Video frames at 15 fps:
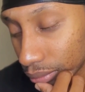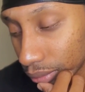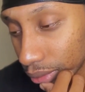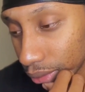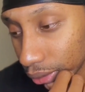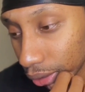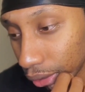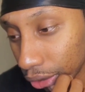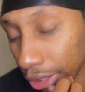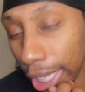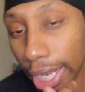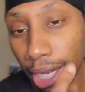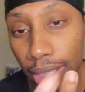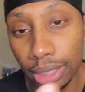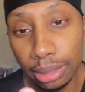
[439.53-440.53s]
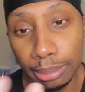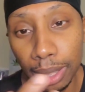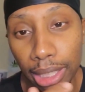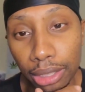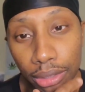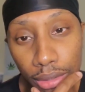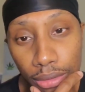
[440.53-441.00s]
You know, shout out to my
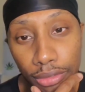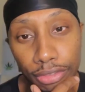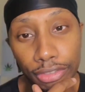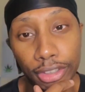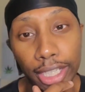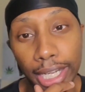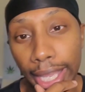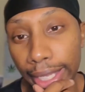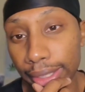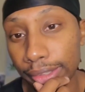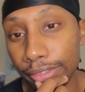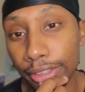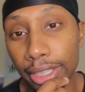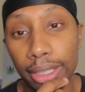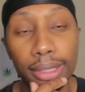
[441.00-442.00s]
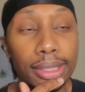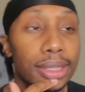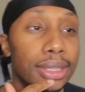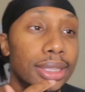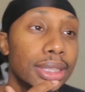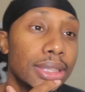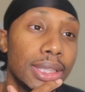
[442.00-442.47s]
dude FitX
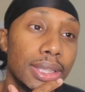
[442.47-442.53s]
Fearless,